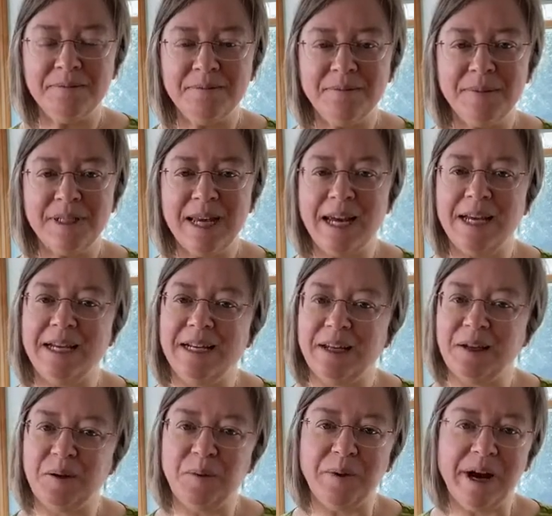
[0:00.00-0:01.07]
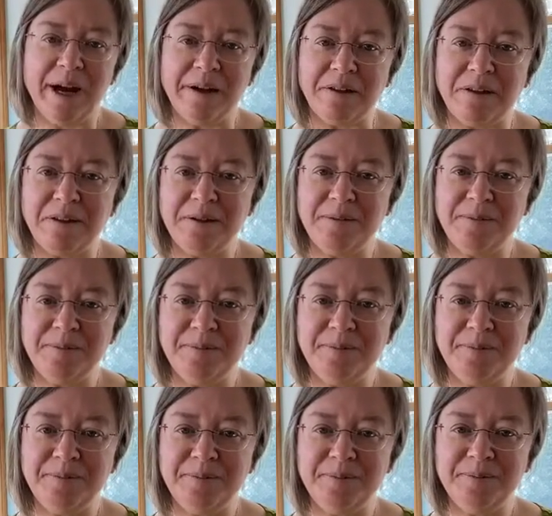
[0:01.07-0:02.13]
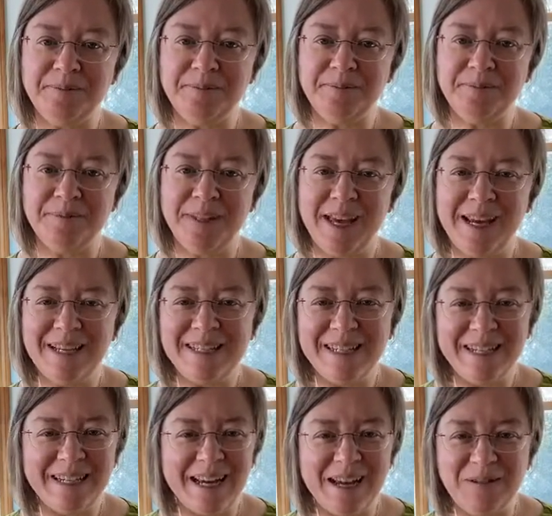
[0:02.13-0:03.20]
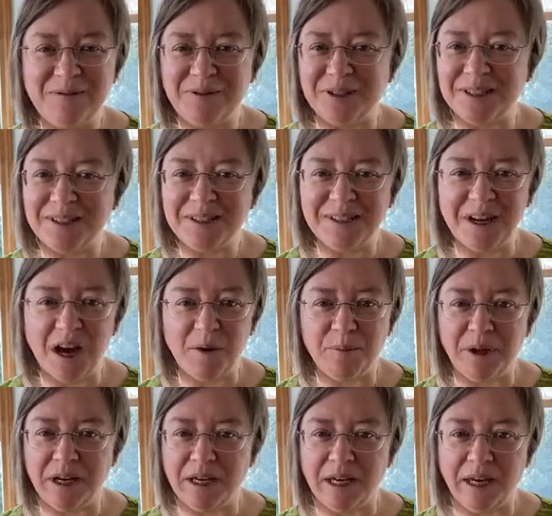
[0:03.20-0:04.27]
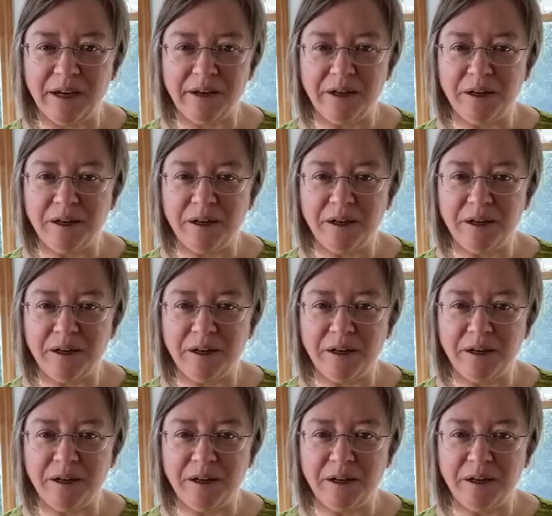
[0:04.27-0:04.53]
Take another breath. Thanks again for stopping here